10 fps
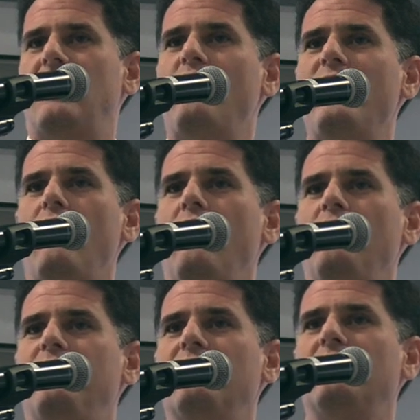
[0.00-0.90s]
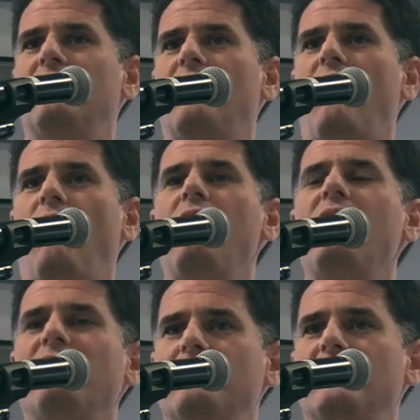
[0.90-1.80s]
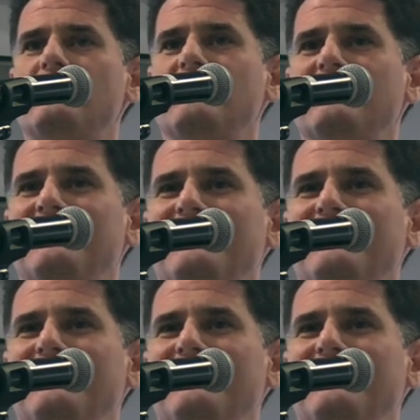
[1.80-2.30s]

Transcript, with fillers: And we hope all governments